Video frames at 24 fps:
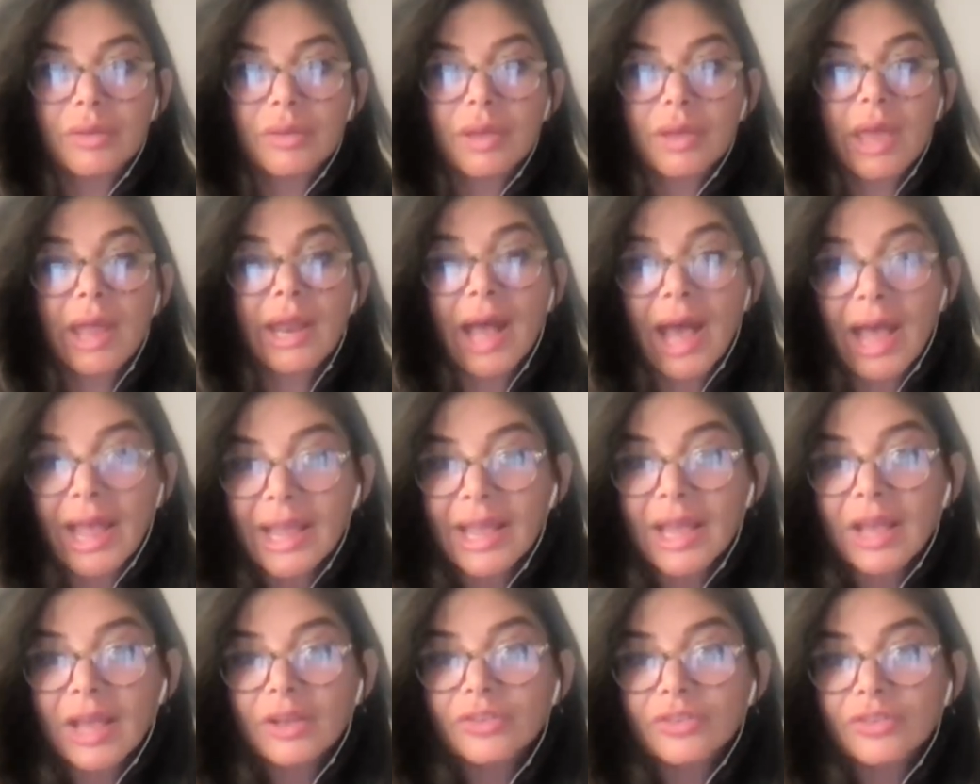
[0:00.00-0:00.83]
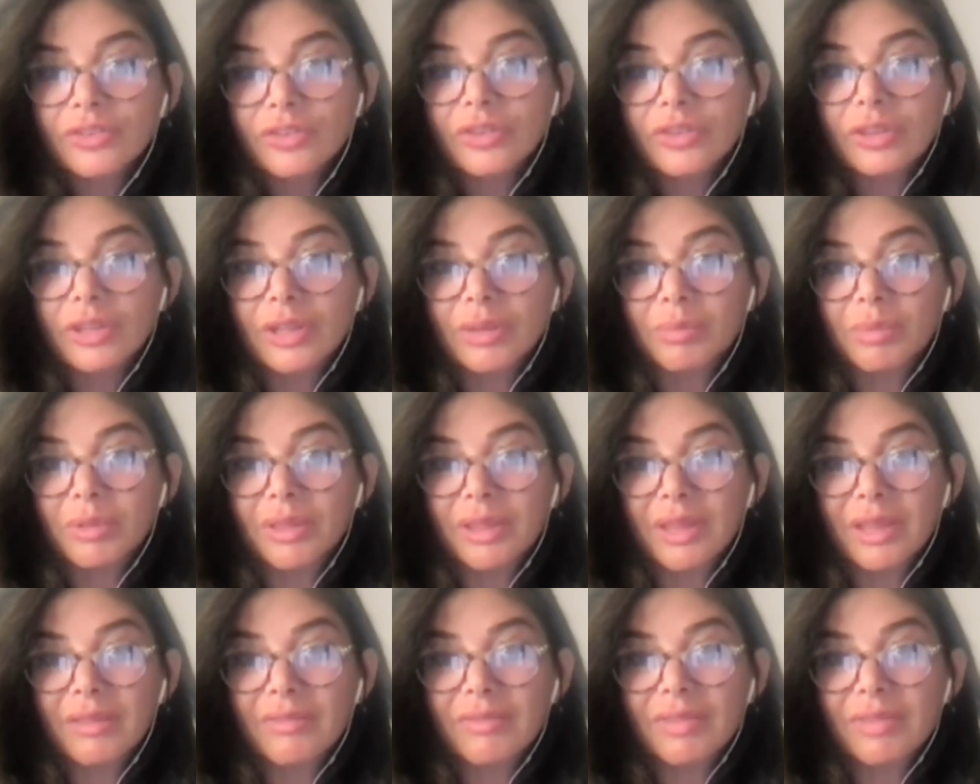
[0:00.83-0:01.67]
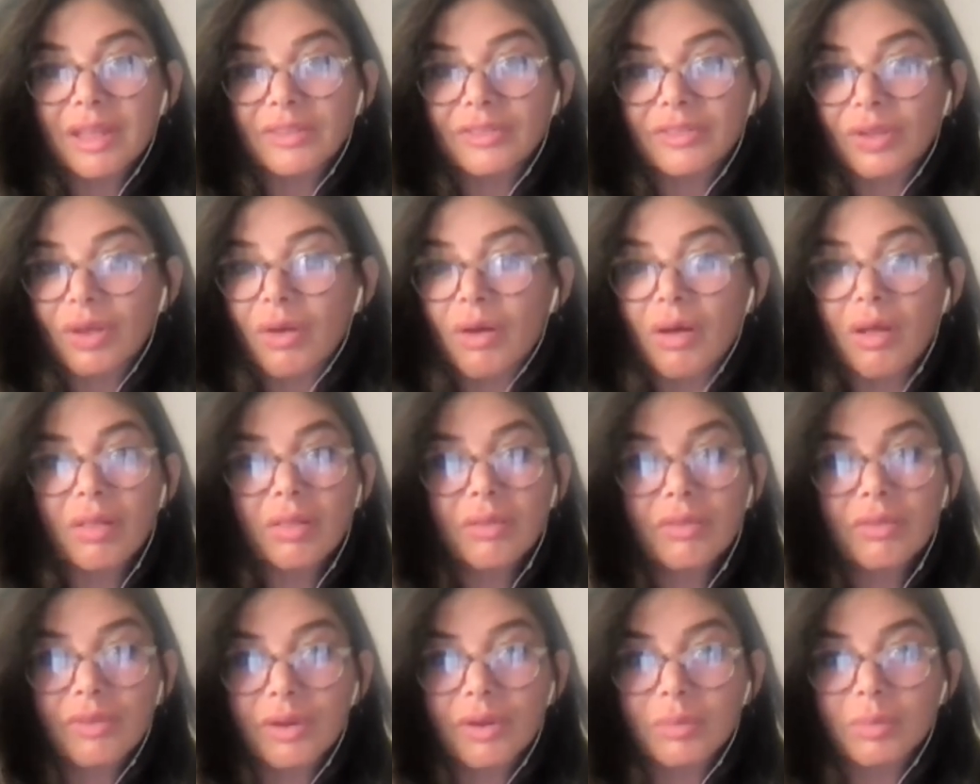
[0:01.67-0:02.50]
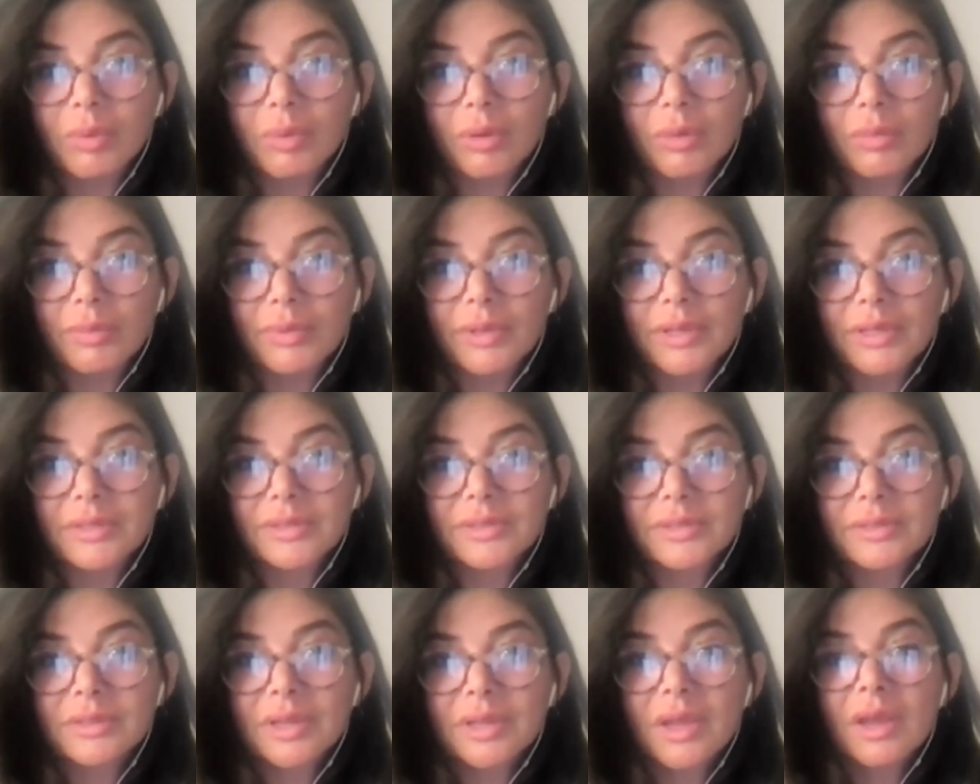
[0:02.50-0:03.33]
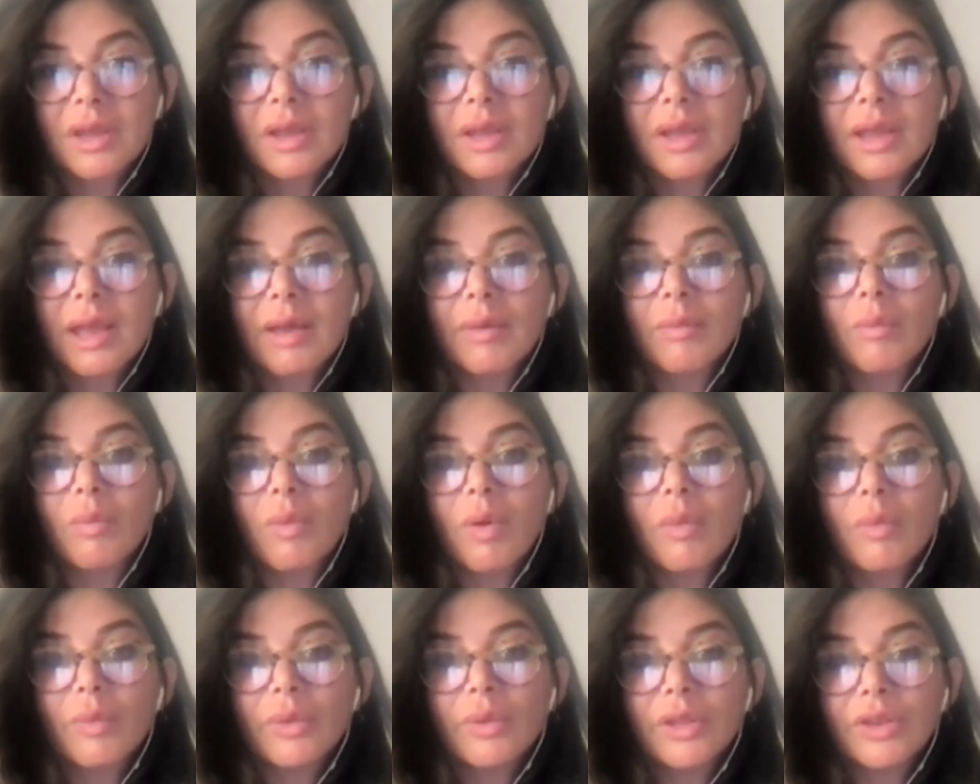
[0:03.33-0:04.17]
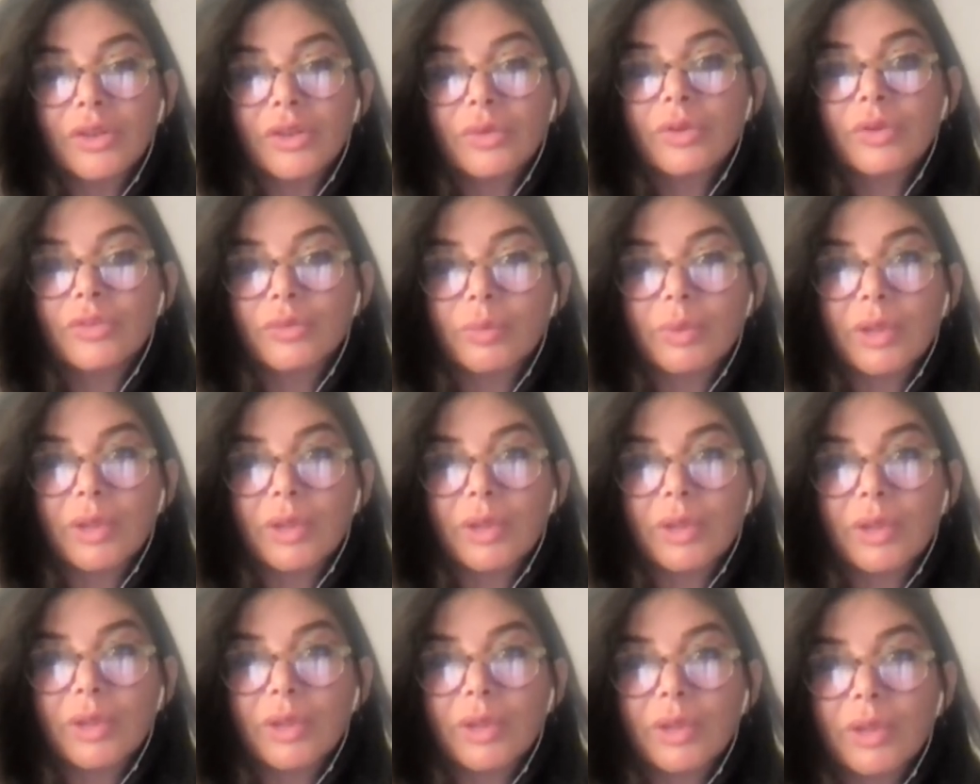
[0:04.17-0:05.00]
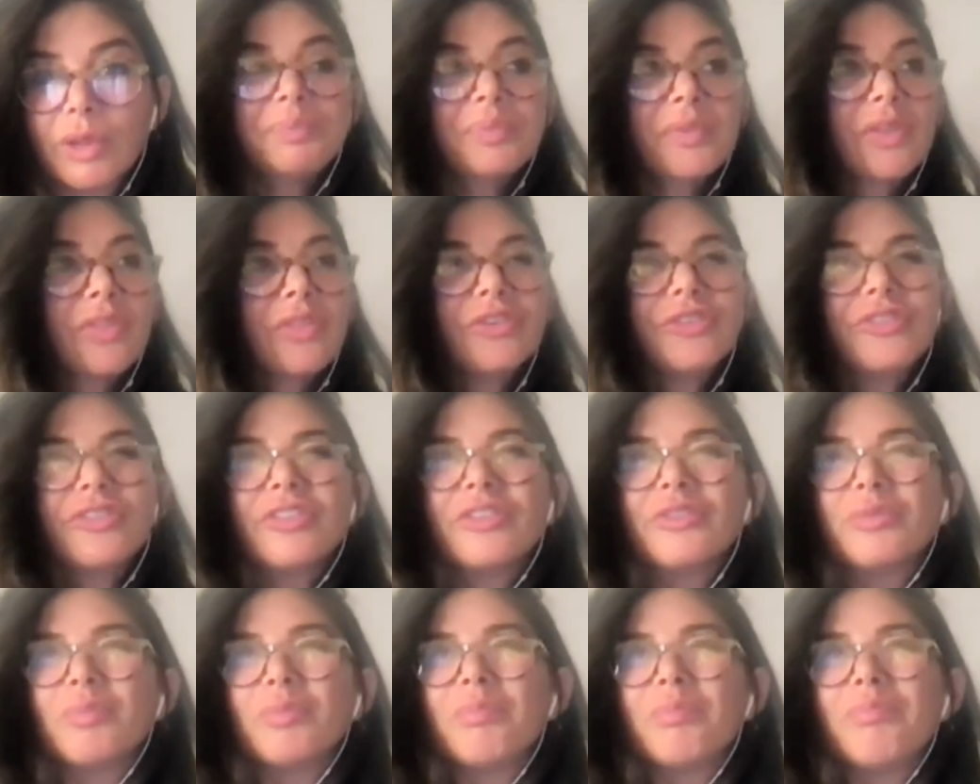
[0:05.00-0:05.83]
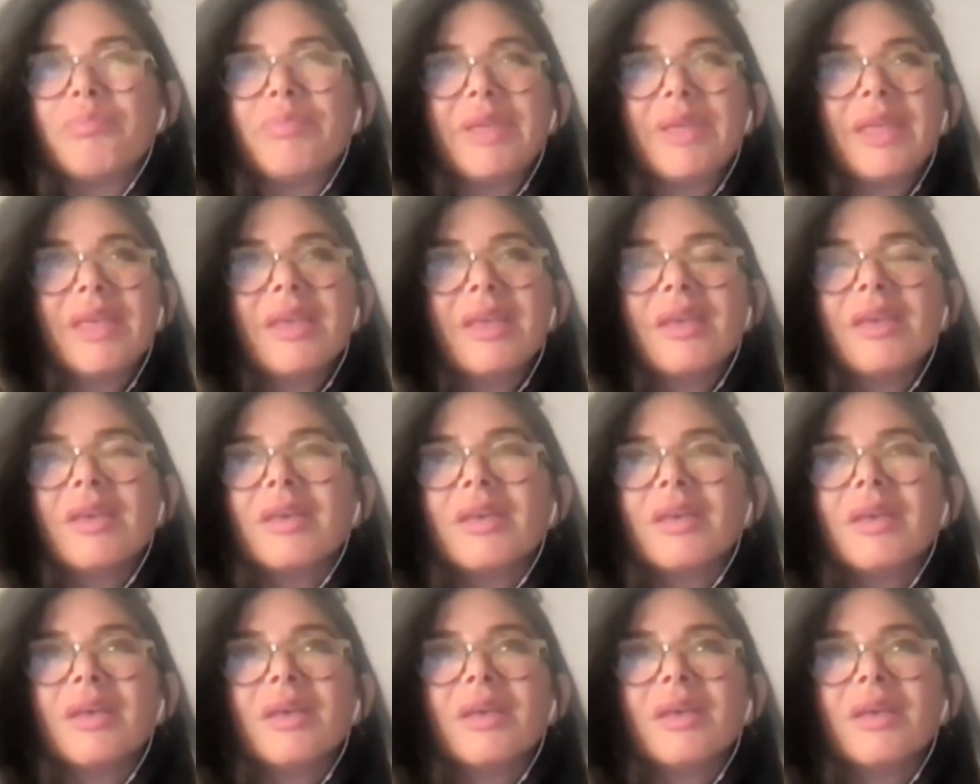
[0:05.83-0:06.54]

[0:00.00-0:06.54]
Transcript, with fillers: And I actually believe that's all of our purpose. And what we do is we, there's this big,